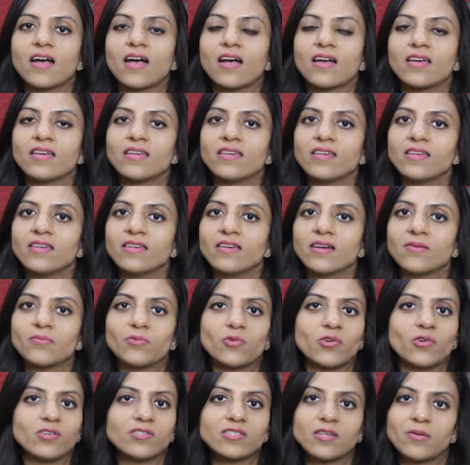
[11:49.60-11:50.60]
I
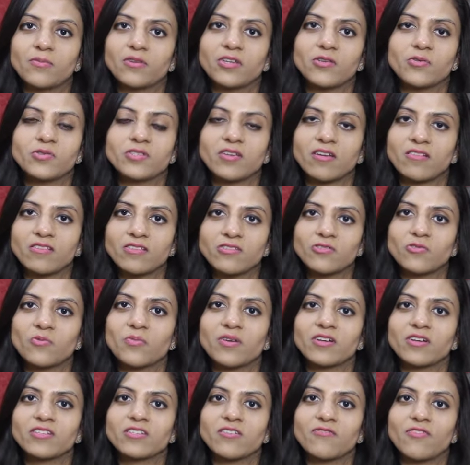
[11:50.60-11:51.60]
am not somebody who studies too
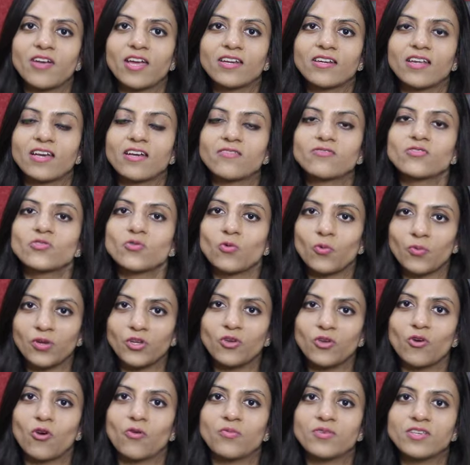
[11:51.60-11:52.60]
much. In fact, I have so
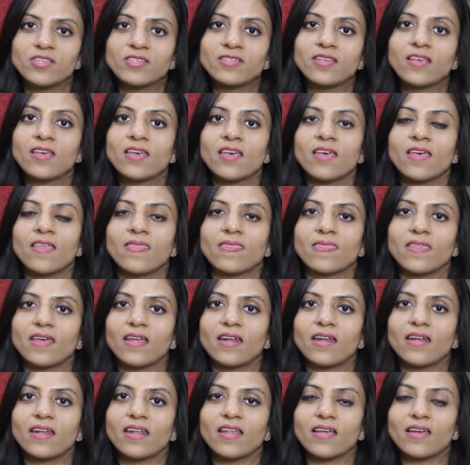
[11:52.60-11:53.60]
many hobbies
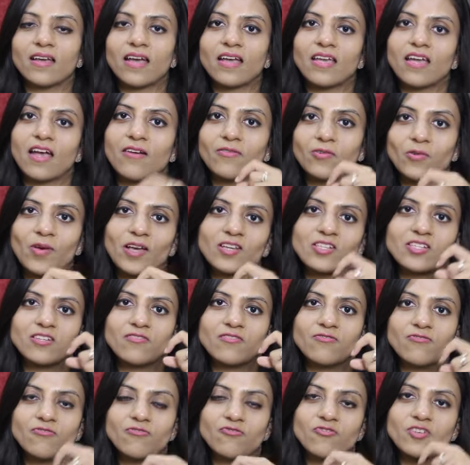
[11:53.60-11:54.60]
that I have to
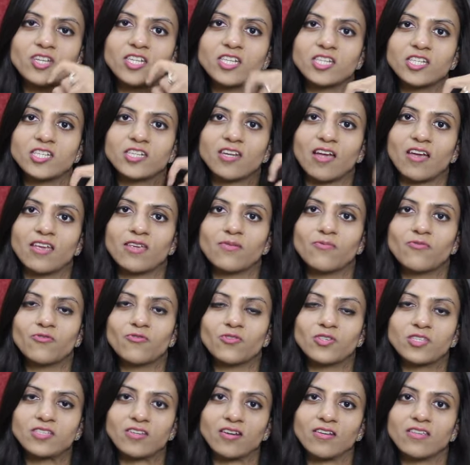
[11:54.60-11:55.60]
actually fit time
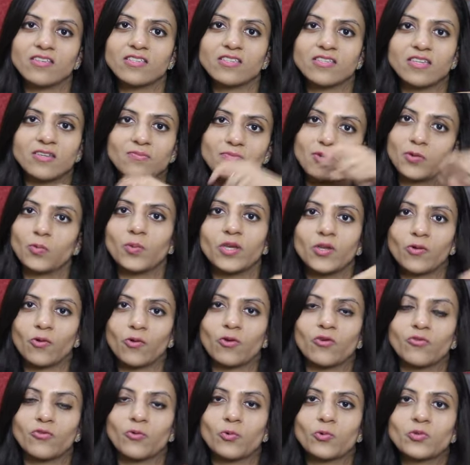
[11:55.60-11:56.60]
for studies in between
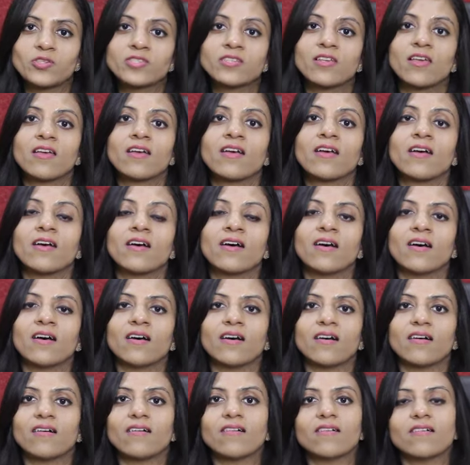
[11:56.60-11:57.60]
all of those.
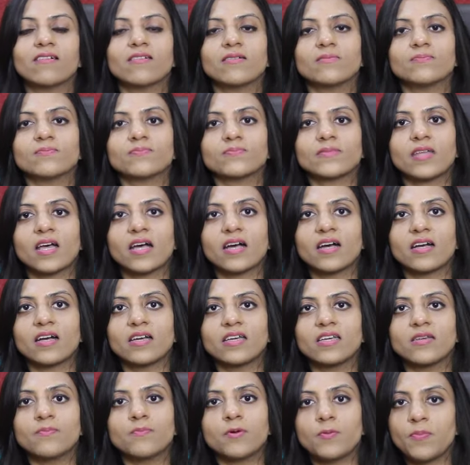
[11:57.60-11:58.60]
Um,
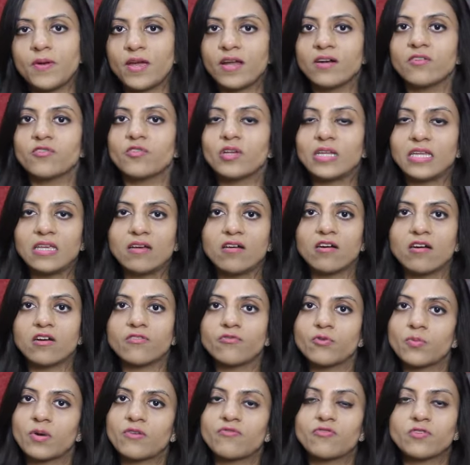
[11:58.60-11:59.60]
I prepared really hard
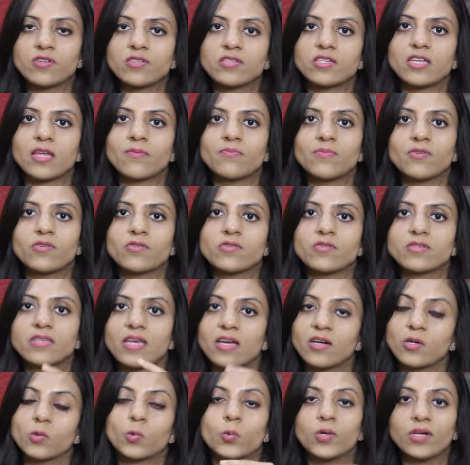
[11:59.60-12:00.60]
for my first attempt because
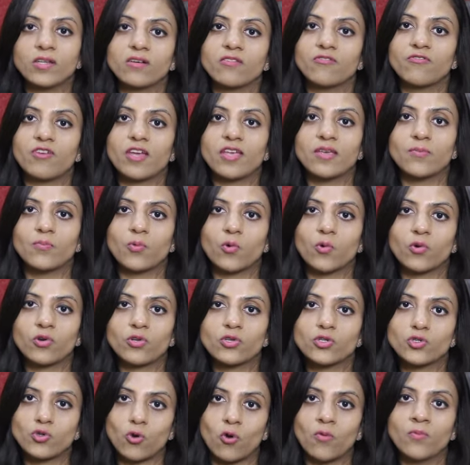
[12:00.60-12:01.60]
I had quit a very
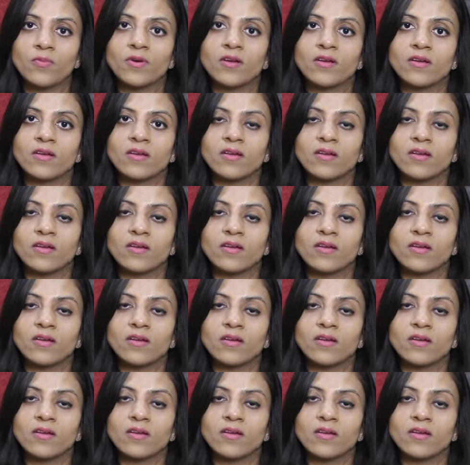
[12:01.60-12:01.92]
important job